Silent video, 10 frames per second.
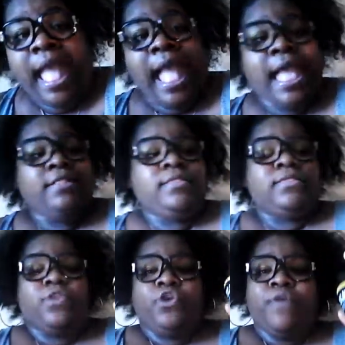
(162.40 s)
And
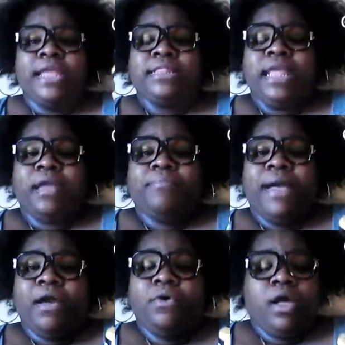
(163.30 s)
the great thing
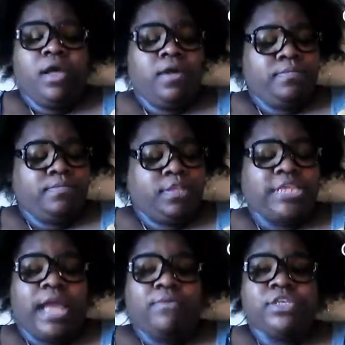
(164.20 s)
about um, the
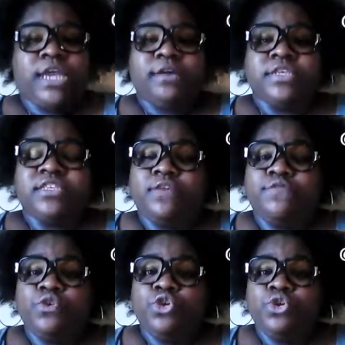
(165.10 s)
shower gels is if
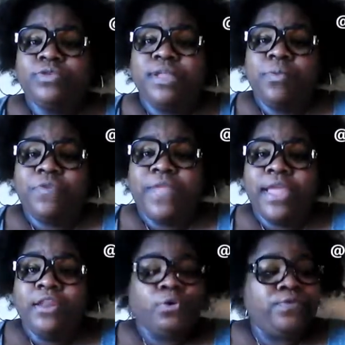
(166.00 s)
you use them with
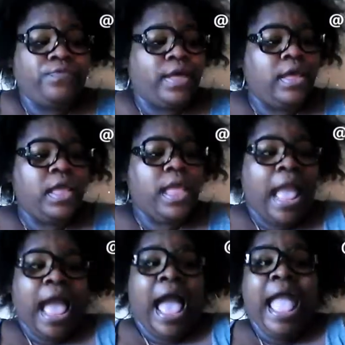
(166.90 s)
a loofah
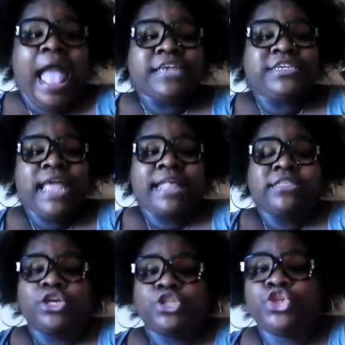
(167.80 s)
I actually had
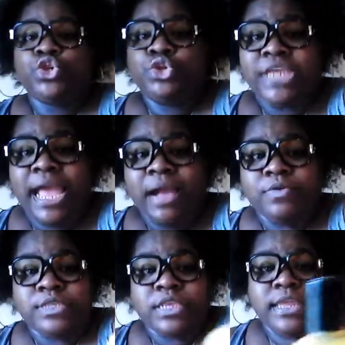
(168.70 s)
took two
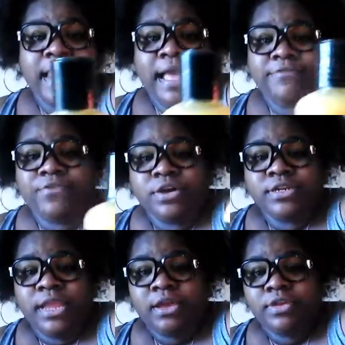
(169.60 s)
showers and look at how far
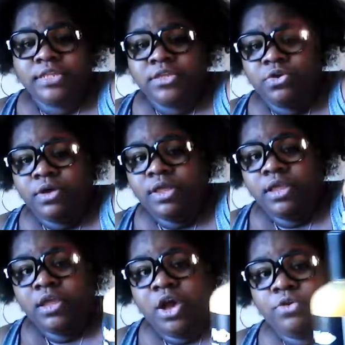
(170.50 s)
down it's gone.
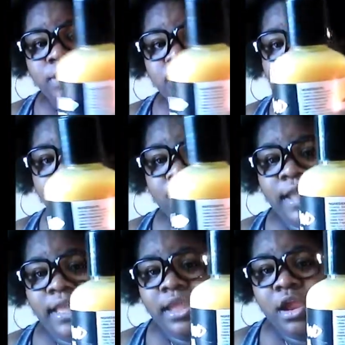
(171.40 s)
Only it's like
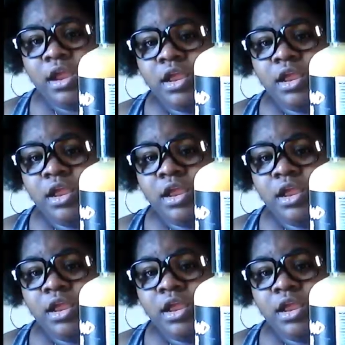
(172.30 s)
right here.